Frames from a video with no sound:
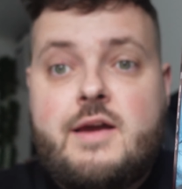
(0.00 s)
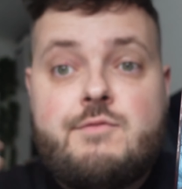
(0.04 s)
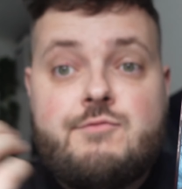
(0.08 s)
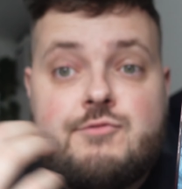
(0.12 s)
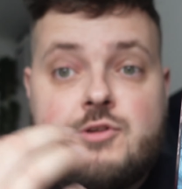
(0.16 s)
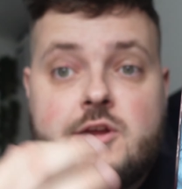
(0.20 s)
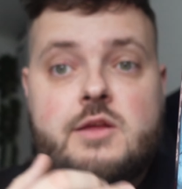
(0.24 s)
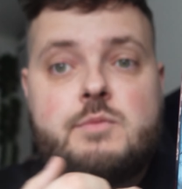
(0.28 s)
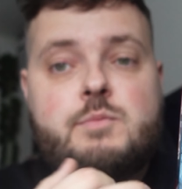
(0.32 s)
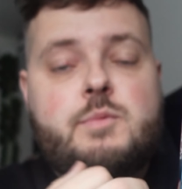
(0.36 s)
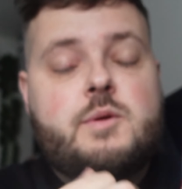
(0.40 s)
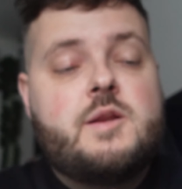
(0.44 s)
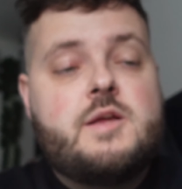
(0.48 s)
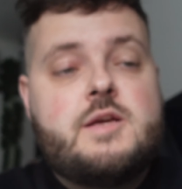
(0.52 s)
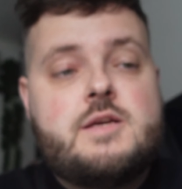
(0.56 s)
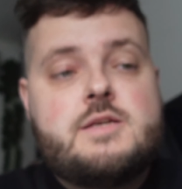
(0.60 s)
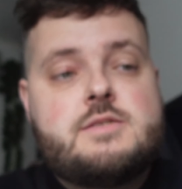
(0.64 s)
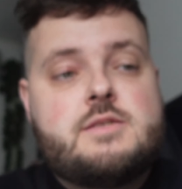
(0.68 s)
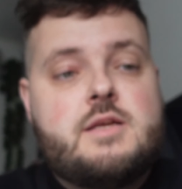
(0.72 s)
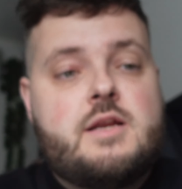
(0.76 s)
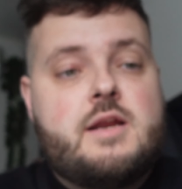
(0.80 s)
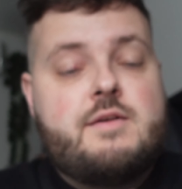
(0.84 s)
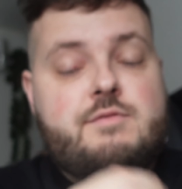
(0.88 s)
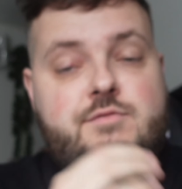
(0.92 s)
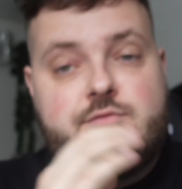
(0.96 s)
I'm really
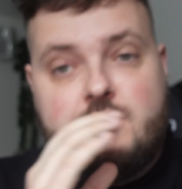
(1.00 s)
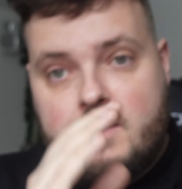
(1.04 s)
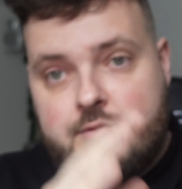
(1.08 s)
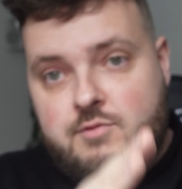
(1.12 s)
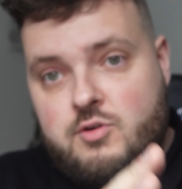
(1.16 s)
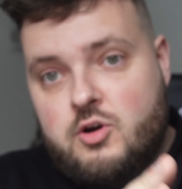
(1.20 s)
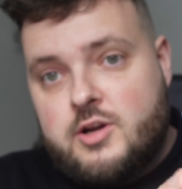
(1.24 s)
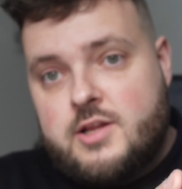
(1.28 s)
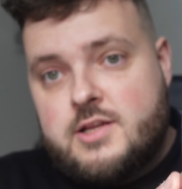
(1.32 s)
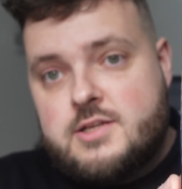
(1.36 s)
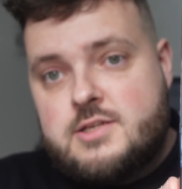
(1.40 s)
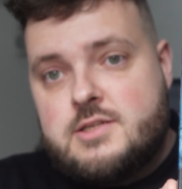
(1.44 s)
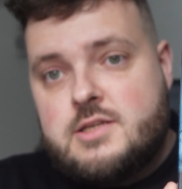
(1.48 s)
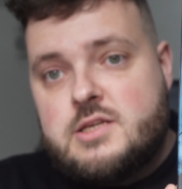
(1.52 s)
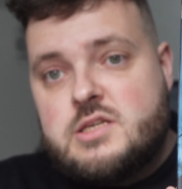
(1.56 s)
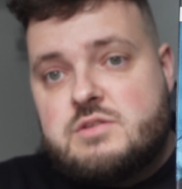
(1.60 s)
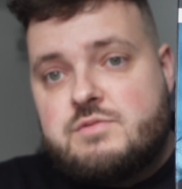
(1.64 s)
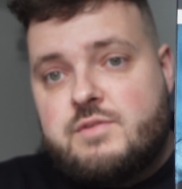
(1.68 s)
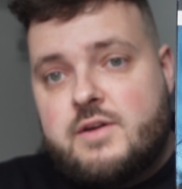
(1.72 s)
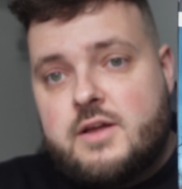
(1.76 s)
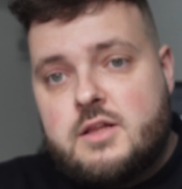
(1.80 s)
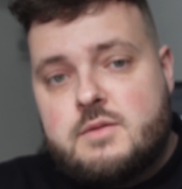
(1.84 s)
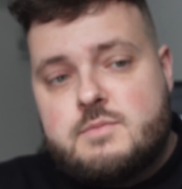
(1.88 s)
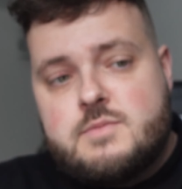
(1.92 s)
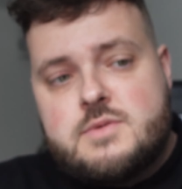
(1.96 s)
pleased that I've got into these
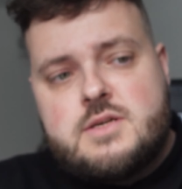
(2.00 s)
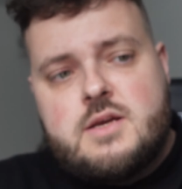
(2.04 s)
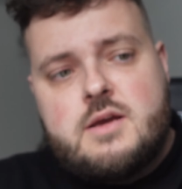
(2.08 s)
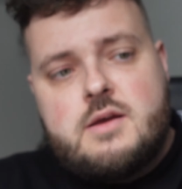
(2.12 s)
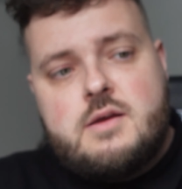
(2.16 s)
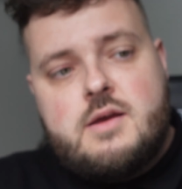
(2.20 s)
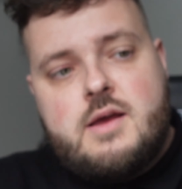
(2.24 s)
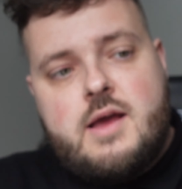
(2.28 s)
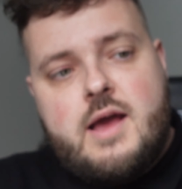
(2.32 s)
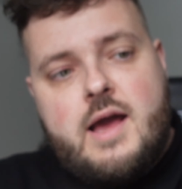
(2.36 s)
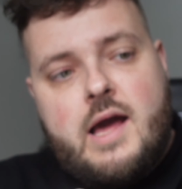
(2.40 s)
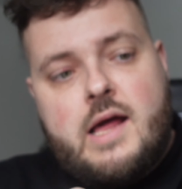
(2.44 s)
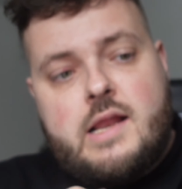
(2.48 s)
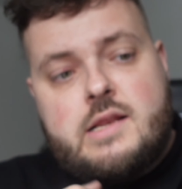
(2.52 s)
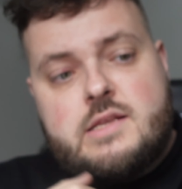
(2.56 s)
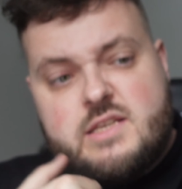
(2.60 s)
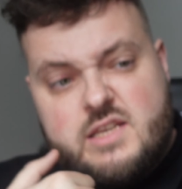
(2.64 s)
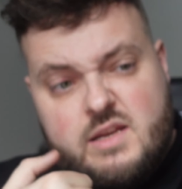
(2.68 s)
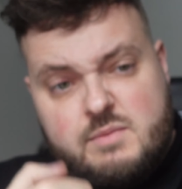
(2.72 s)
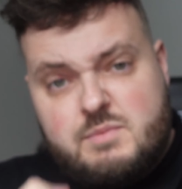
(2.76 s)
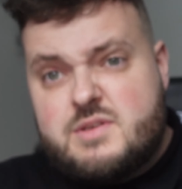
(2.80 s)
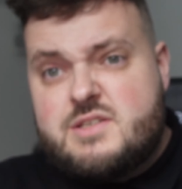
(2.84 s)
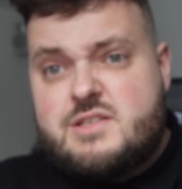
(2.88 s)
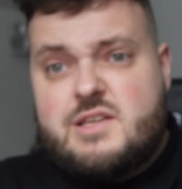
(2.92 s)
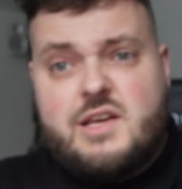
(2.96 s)
films, and
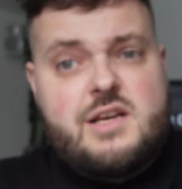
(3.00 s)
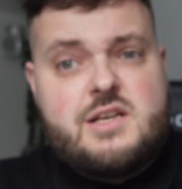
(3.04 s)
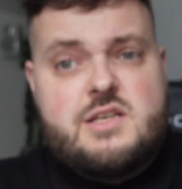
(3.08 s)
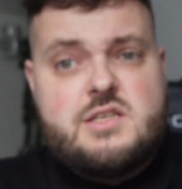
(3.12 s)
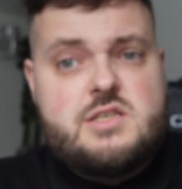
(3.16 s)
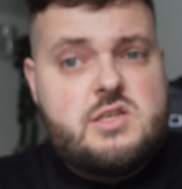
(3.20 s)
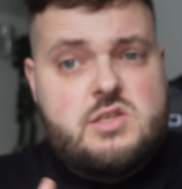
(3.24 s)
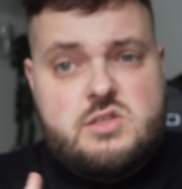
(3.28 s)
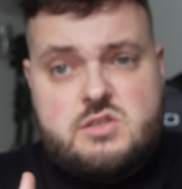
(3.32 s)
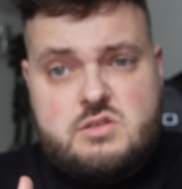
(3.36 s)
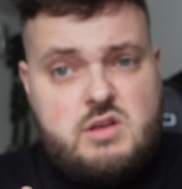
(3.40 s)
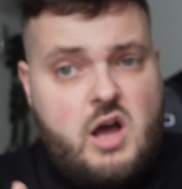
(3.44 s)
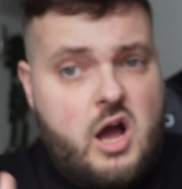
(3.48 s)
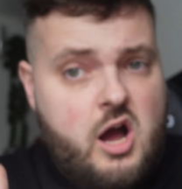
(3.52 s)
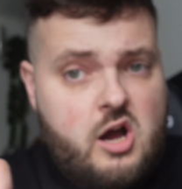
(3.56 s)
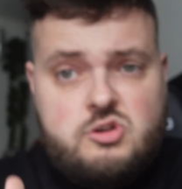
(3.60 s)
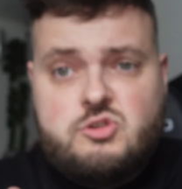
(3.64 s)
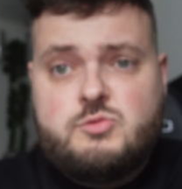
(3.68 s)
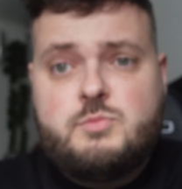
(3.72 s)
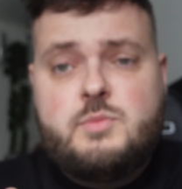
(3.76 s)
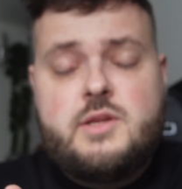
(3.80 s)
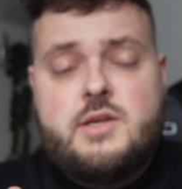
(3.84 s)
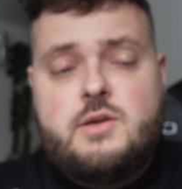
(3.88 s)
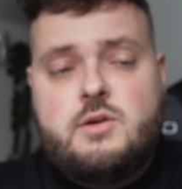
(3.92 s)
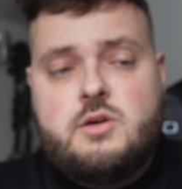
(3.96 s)
number 6 is
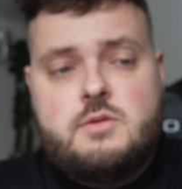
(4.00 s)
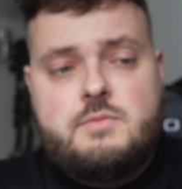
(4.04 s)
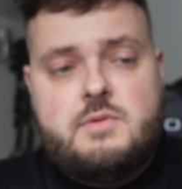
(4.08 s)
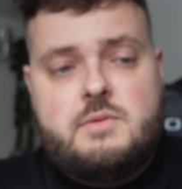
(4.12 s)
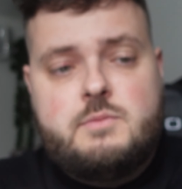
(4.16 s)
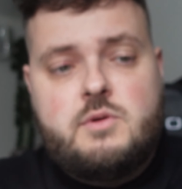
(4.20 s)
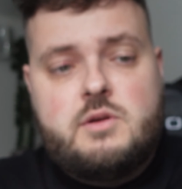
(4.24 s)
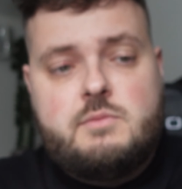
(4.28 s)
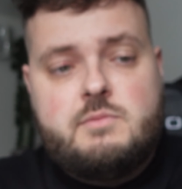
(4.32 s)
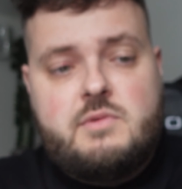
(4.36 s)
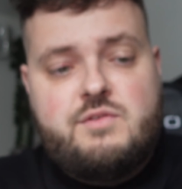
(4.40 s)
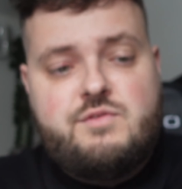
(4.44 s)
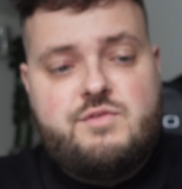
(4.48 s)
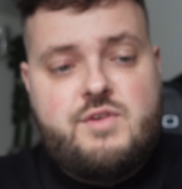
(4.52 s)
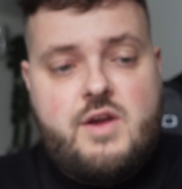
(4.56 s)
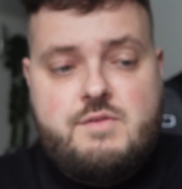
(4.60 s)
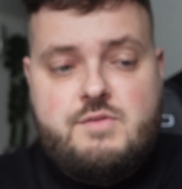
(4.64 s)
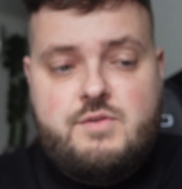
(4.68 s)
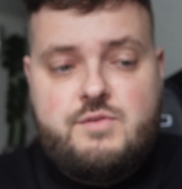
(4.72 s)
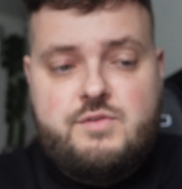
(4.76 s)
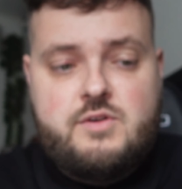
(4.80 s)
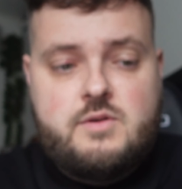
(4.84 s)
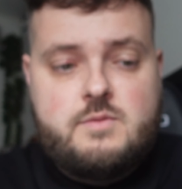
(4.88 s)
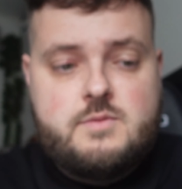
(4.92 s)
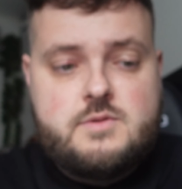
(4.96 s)
arguably going to be one of my
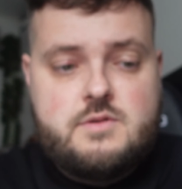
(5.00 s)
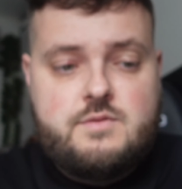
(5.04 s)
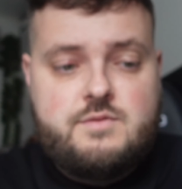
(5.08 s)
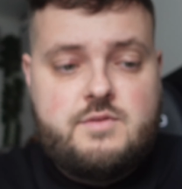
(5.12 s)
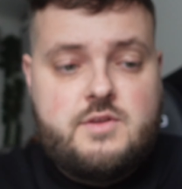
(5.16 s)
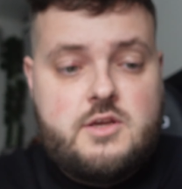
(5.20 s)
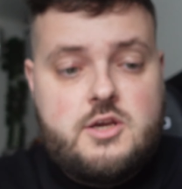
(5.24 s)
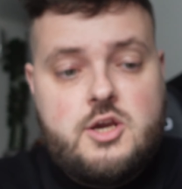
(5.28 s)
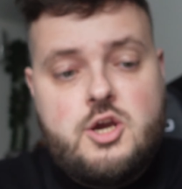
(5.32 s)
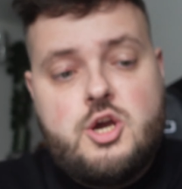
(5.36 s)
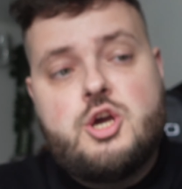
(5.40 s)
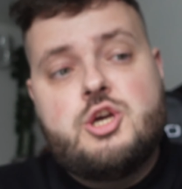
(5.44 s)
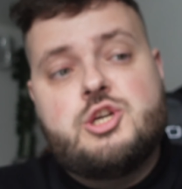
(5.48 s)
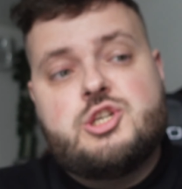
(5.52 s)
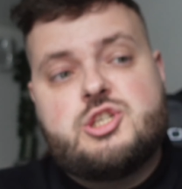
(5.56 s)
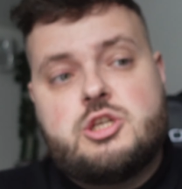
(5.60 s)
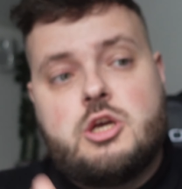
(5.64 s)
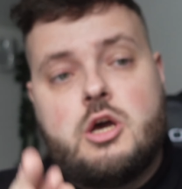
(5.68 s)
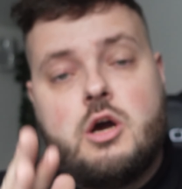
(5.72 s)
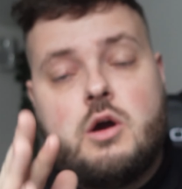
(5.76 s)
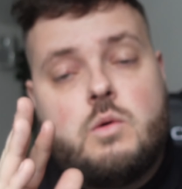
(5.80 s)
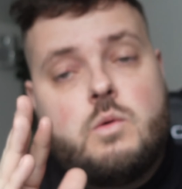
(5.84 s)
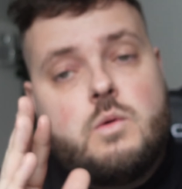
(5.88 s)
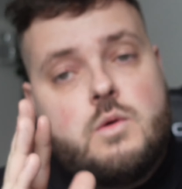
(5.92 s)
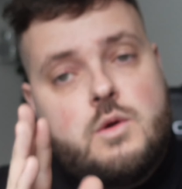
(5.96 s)
favorite films of the year,
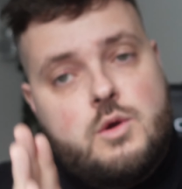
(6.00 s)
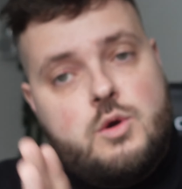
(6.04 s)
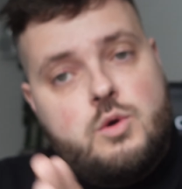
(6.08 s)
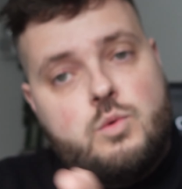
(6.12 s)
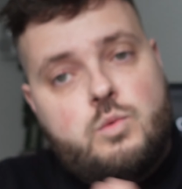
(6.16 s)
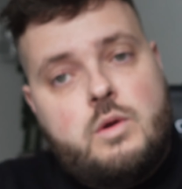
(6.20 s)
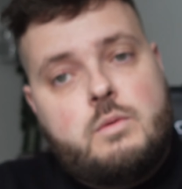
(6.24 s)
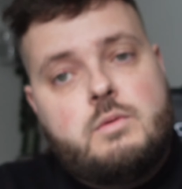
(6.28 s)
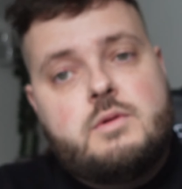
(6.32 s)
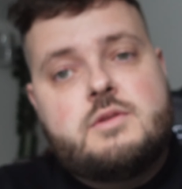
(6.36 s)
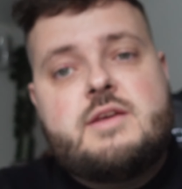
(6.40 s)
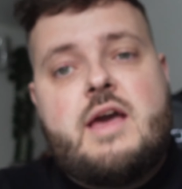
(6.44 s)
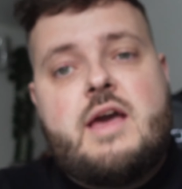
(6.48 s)
so we will